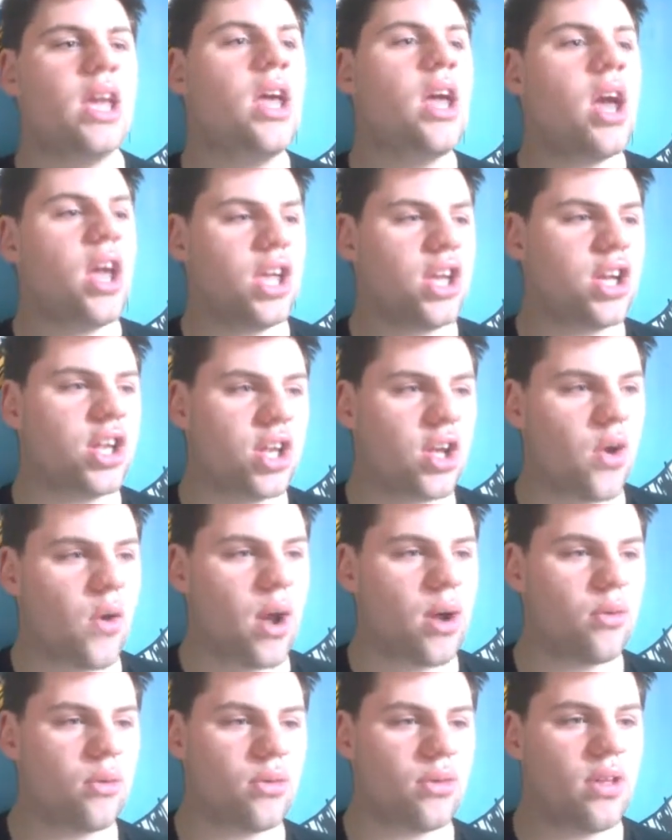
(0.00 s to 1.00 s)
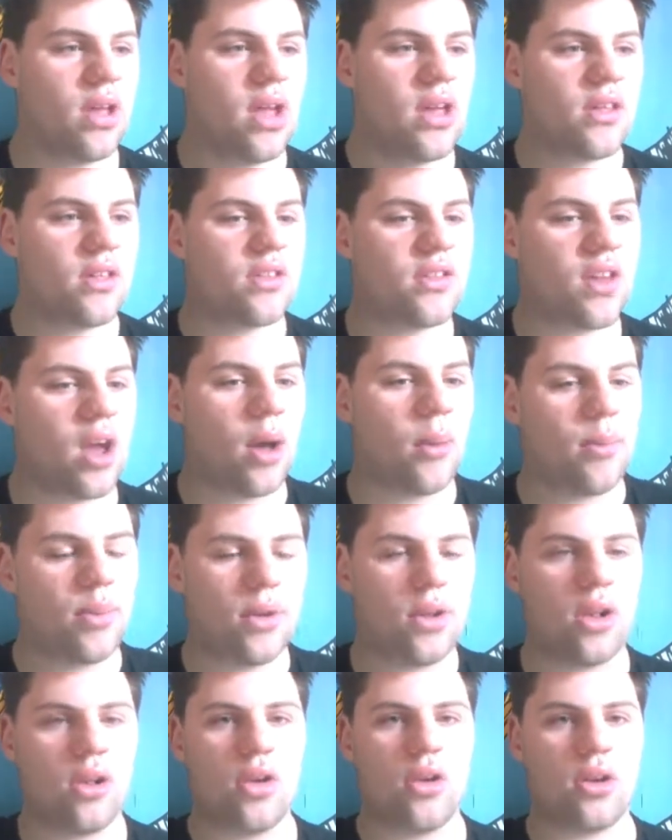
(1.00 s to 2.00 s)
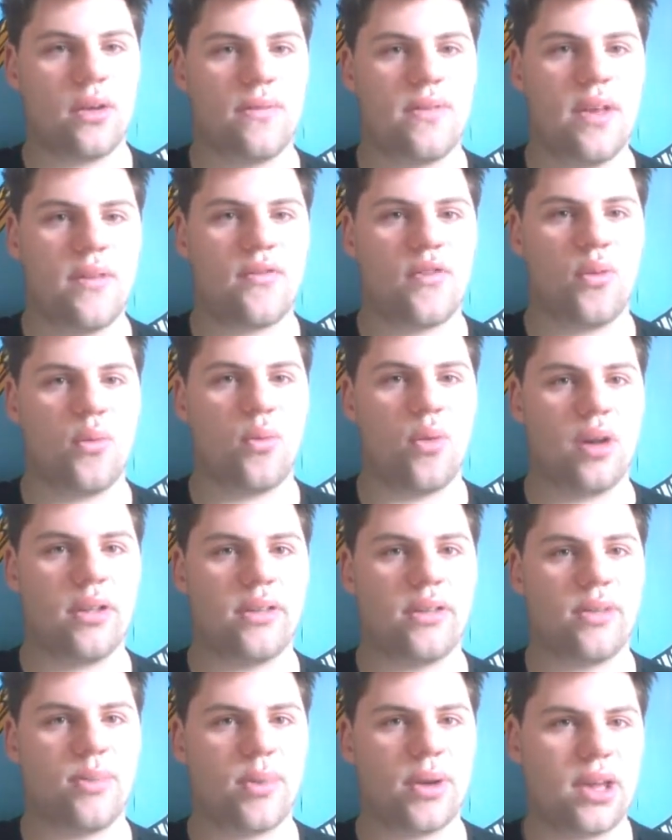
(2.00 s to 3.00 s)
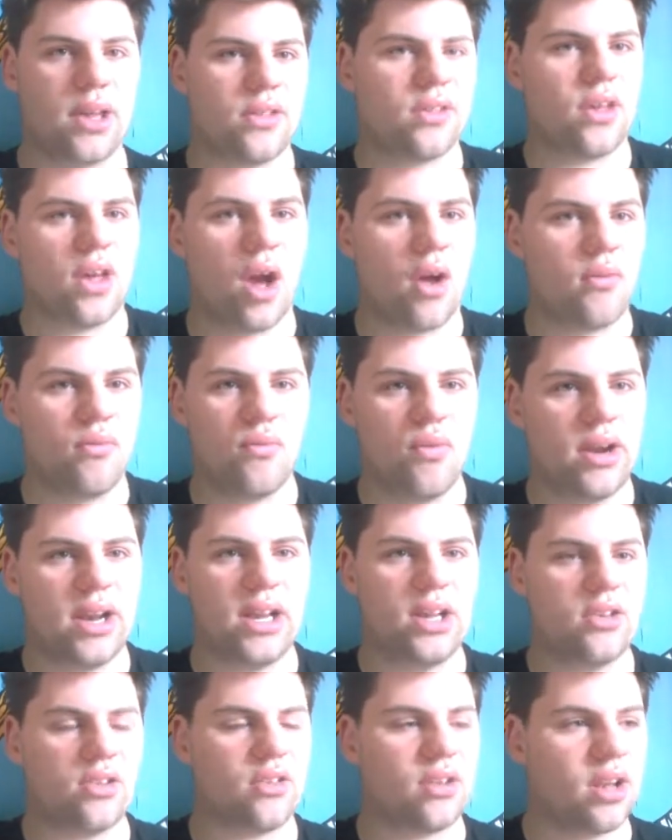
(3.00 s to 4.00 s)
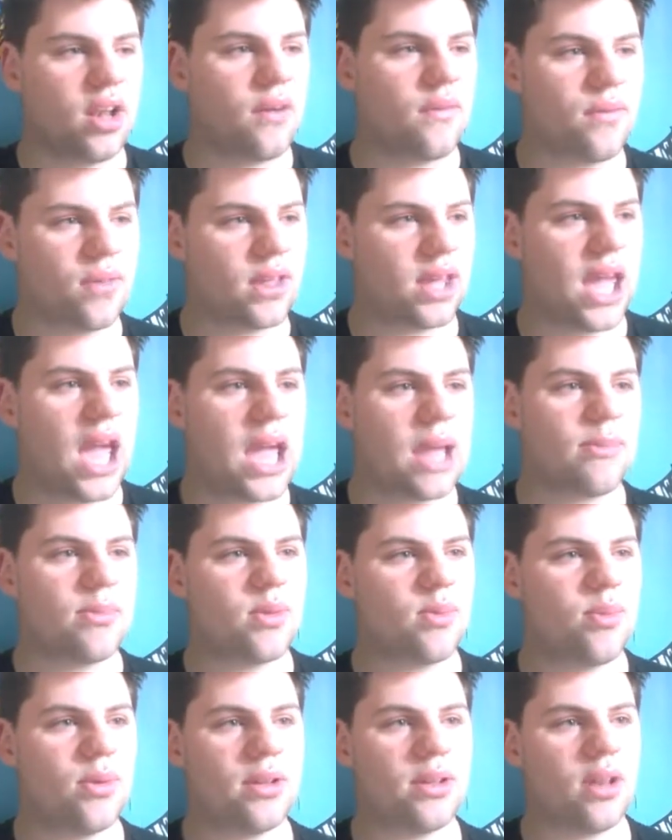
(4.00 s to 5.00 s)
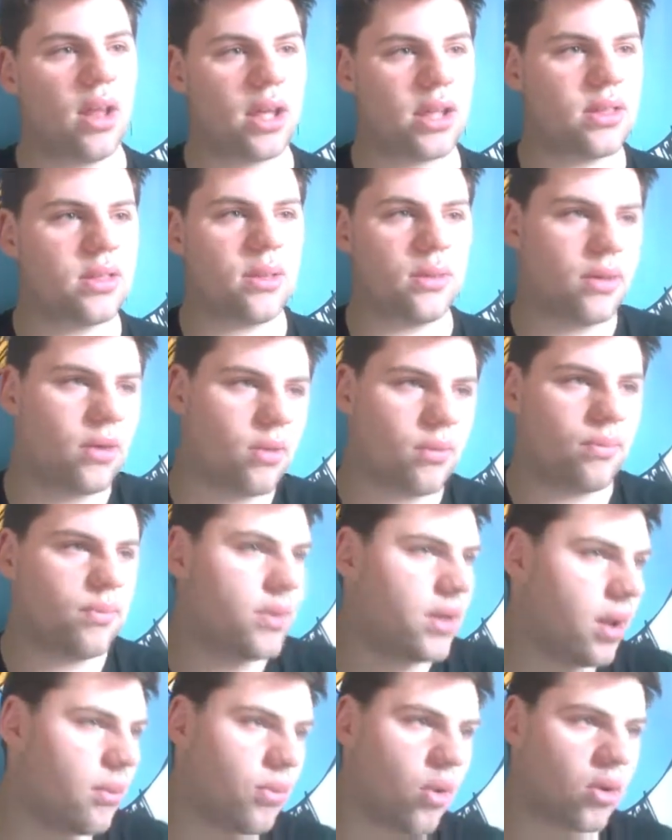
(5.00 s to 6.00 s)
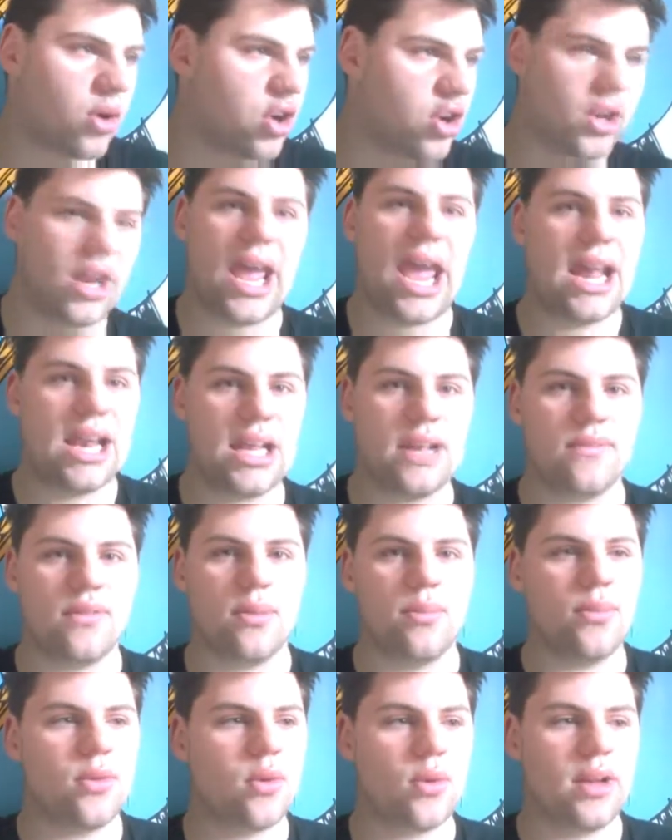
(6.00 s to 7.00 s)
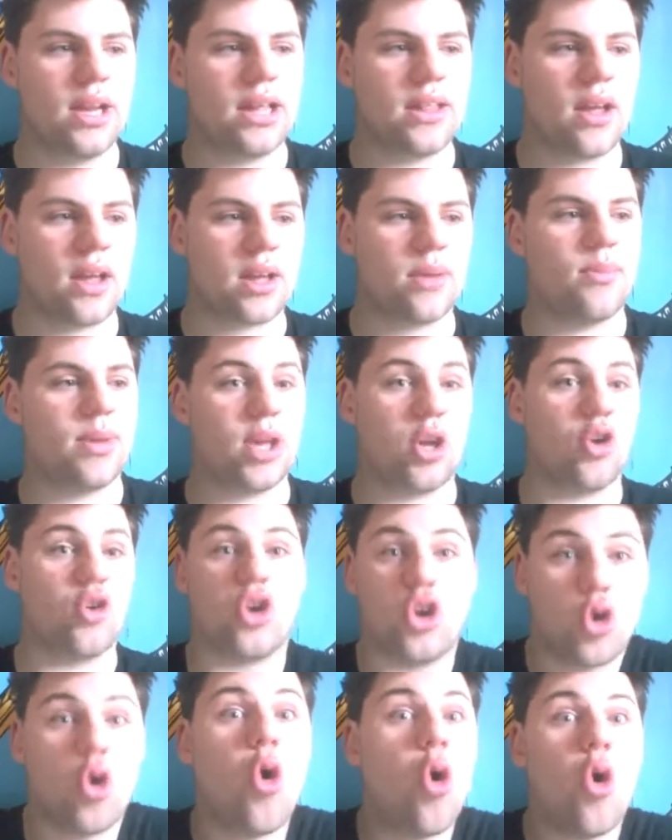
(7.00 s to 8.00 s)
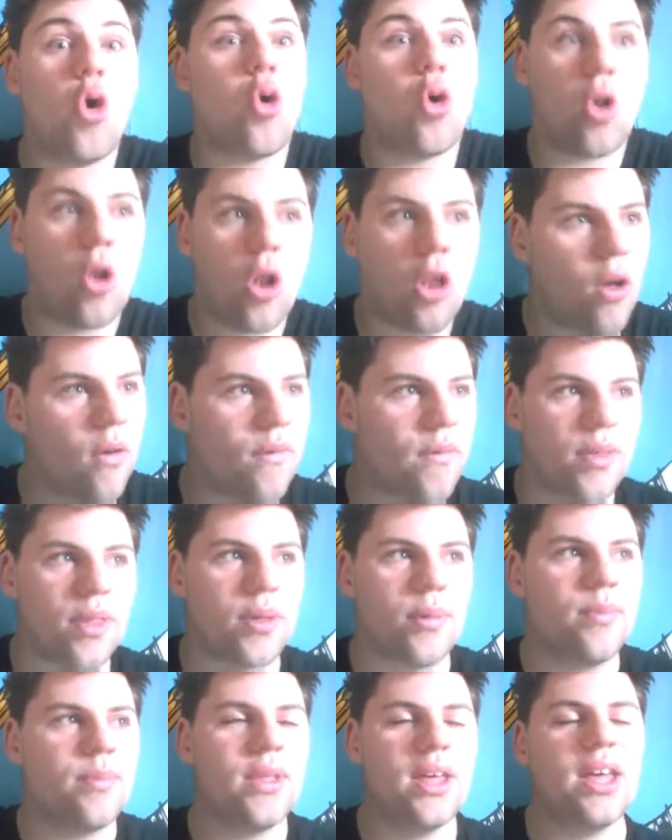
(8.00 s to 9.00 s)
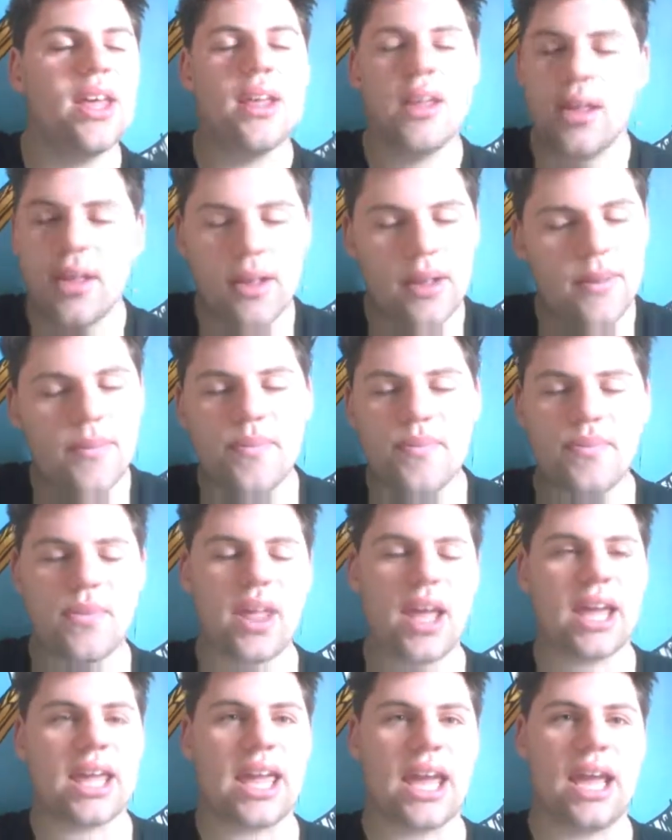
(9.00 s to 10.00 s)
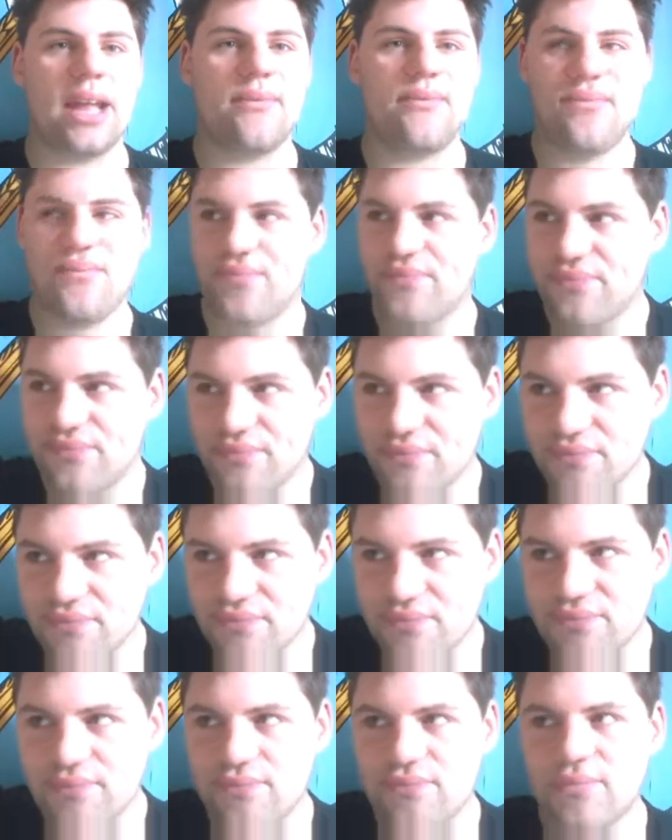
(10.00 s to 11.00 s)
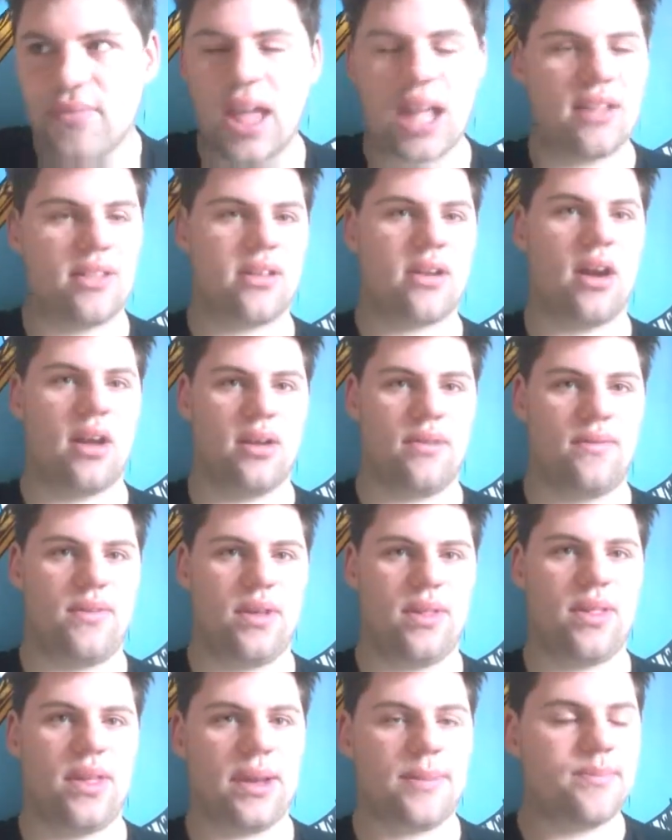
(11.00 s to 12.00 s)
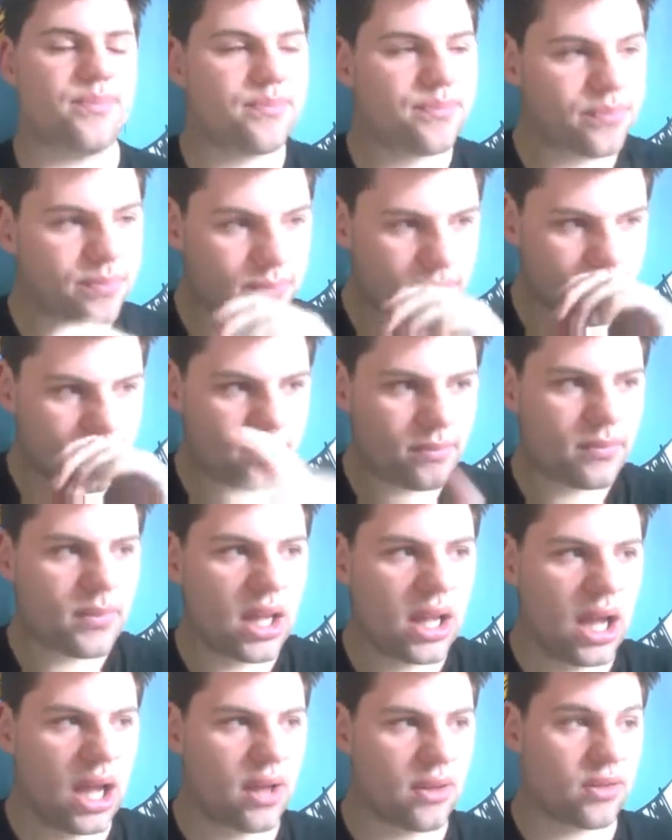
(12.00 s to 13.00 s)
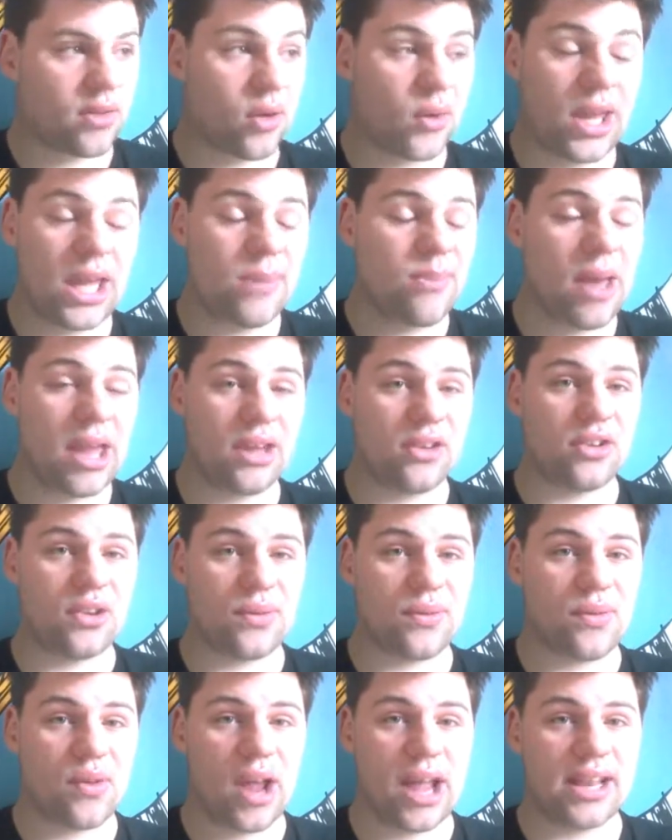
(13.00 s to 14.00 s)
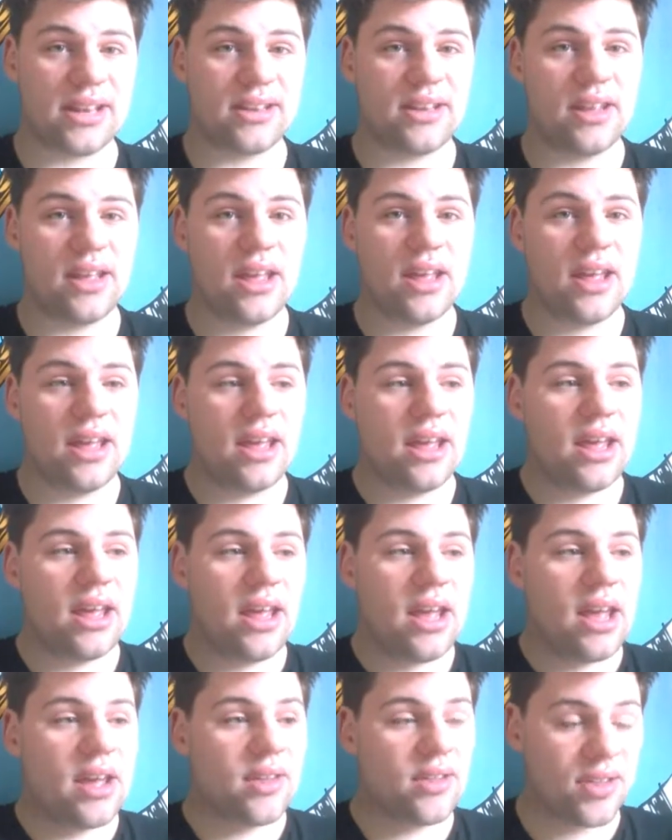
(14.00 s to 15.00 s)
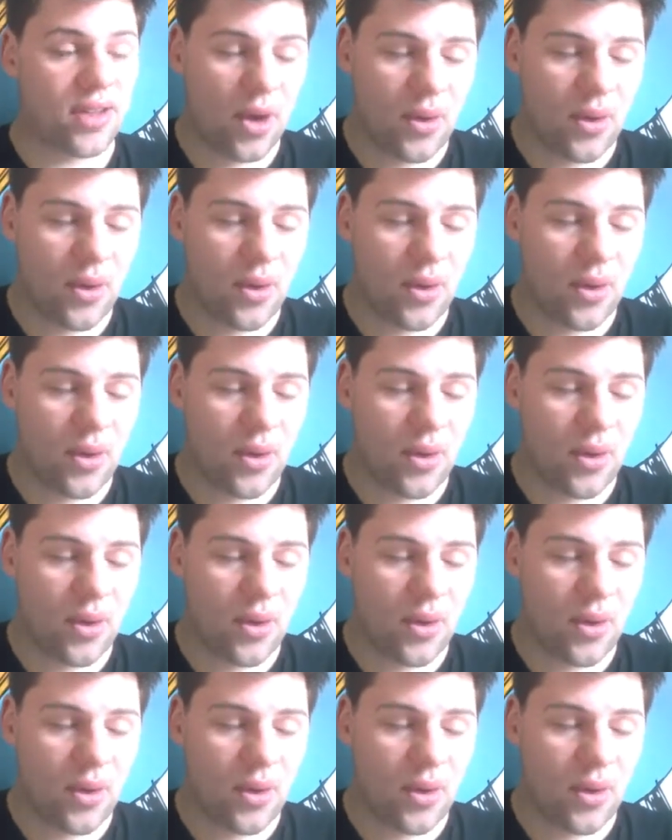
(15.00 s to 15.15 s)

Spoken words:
sample a lot of different ones because I really just love the games, but like I'm not good at any of them, so at least I can be good at all of them. Again, that's kind of your thing. So eBay is your friend. So is Wikipedia.